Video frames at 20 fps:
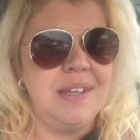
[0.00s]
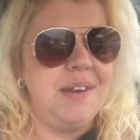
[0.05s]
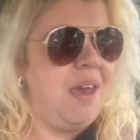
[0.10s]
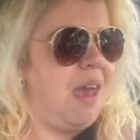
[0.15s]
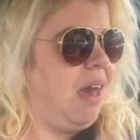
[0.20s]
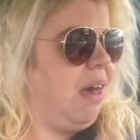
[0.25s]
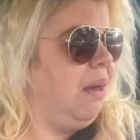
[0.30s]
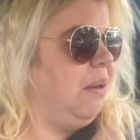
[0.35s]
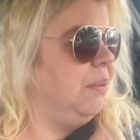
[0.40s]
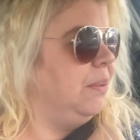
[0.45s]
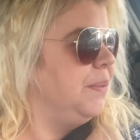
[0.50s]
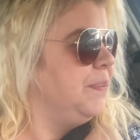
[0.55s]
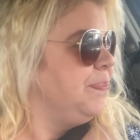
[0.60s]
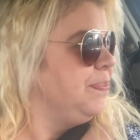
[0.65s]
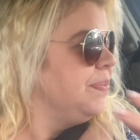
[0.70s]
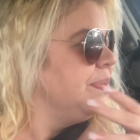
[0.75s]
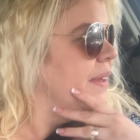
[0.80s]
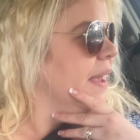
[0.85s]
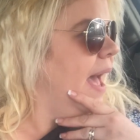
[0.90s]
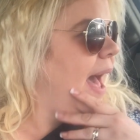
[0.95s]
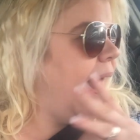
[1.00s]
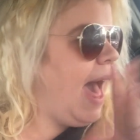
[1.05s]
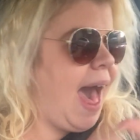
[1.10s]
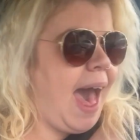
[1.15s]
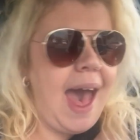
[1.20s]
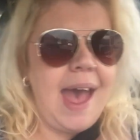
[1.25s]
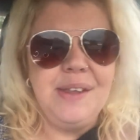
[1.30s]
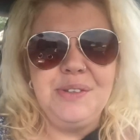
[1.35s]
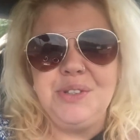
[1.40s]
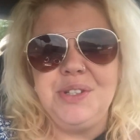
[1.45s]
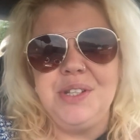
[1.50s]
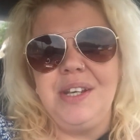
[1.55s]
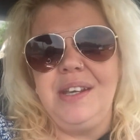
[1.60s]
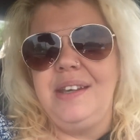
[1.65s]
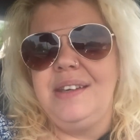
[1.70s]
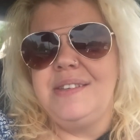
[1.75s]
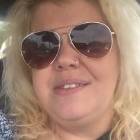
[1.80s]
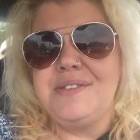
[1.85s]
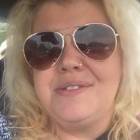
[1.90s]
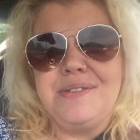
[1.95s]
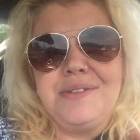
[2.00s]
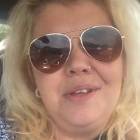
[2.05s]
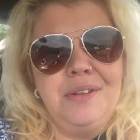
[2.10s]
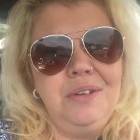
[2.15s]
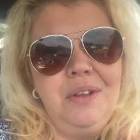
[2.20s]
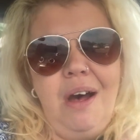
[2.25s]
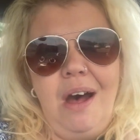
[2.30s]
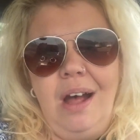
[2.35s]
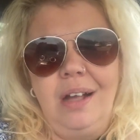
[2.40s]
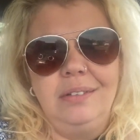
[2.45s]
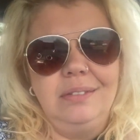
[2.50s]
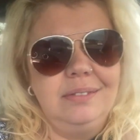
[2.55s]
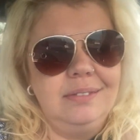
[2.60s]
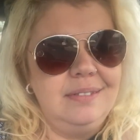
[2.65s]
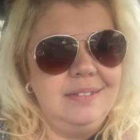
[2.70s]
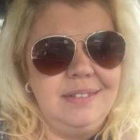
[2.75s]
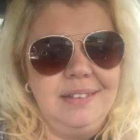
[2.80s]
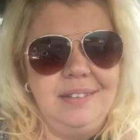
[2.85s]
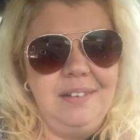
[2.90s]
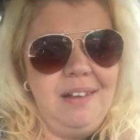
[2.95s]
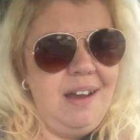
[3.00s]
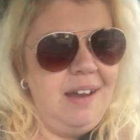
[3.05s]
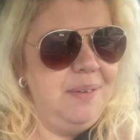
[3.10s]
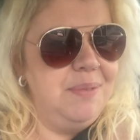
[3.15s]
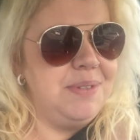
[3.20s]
you know, arches, the lot, the lot.